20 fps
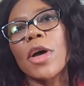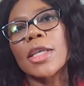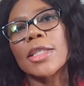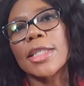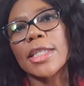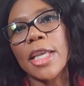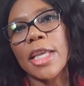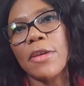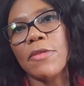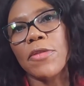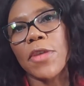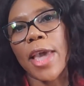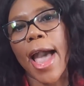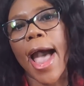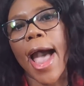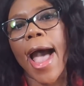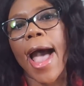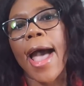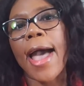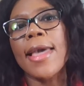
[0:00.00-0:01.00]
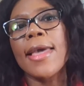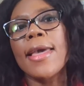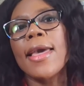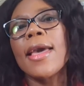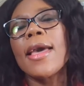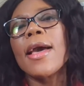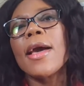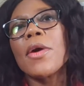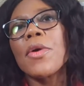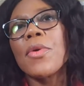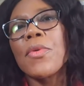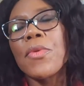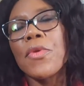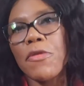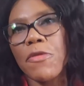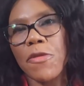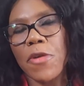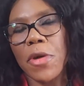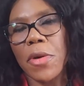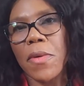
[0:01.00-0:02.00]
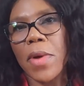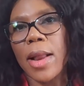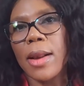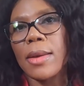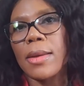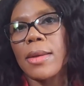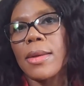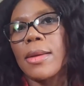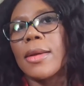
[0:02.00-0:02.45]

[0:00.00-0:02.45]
a CVI referral.